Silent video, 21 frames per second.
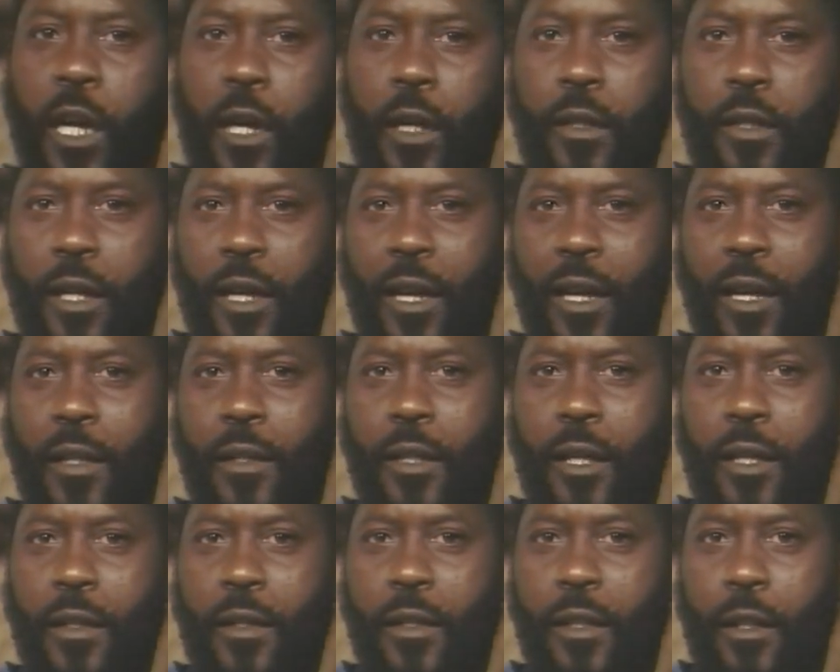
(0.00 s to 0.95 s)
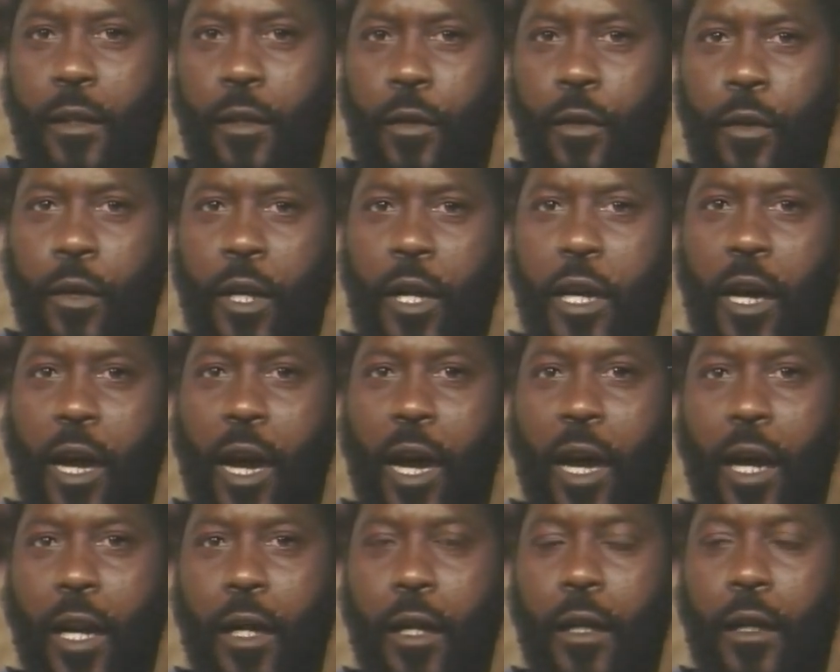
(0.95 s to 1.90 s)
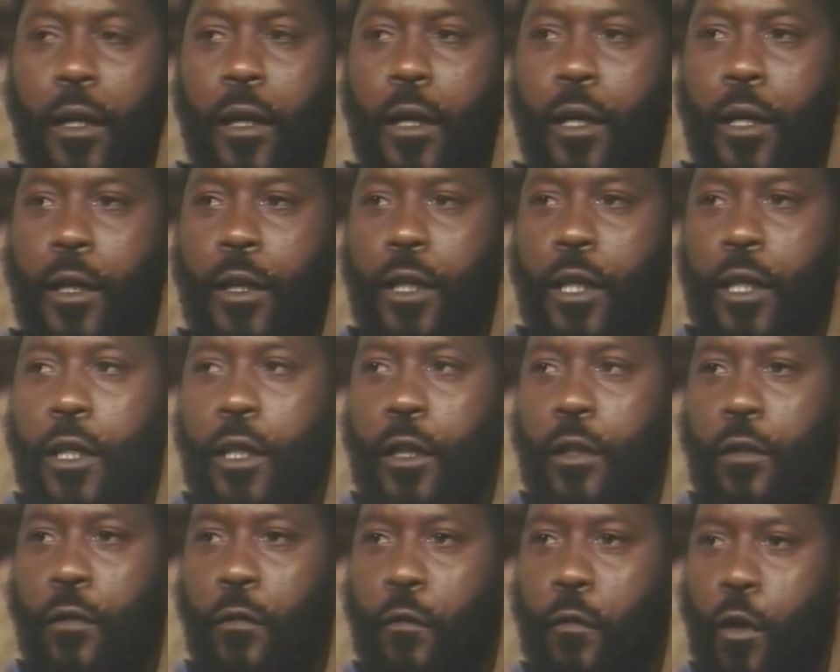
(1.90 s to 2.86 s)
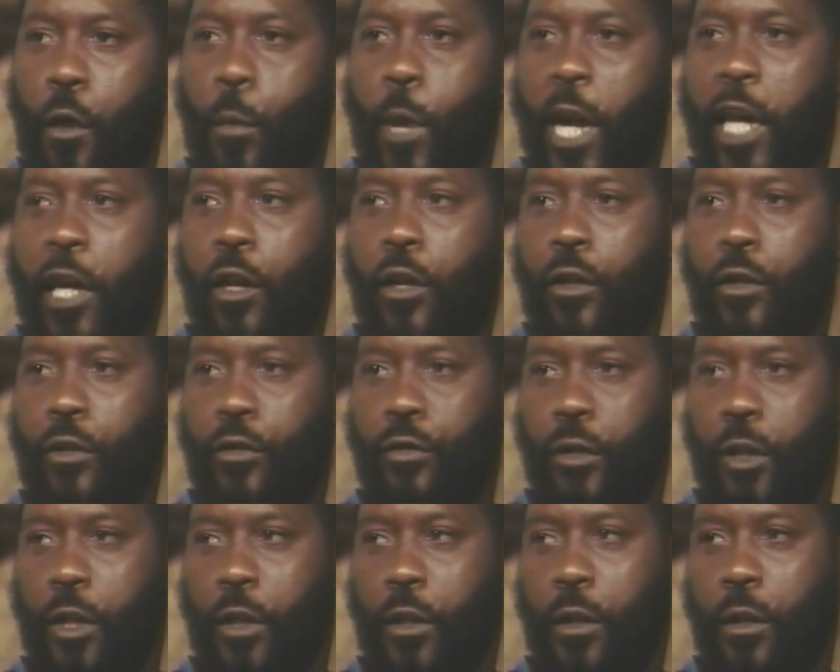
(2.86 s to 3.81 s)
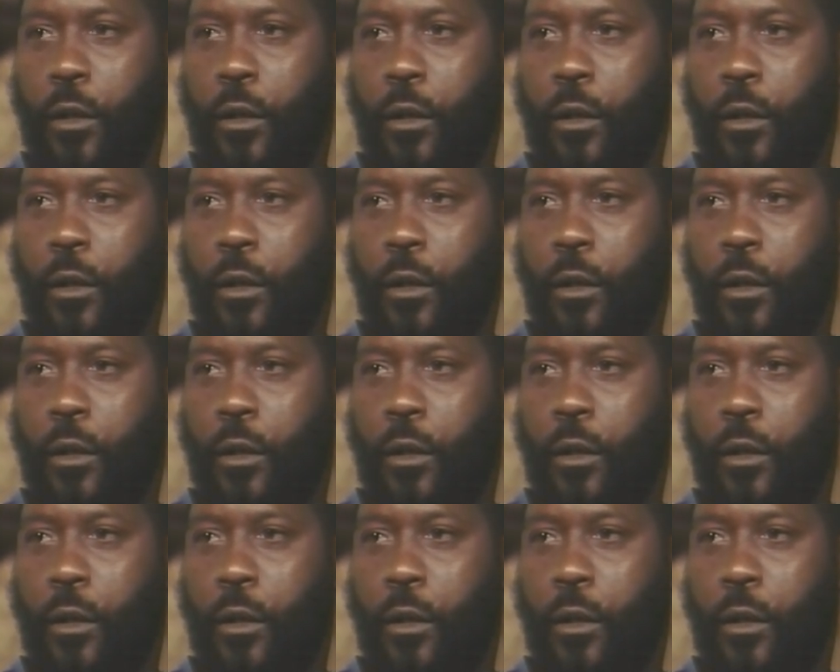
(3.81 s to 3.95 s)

because, as I said earlier, I did it for my country.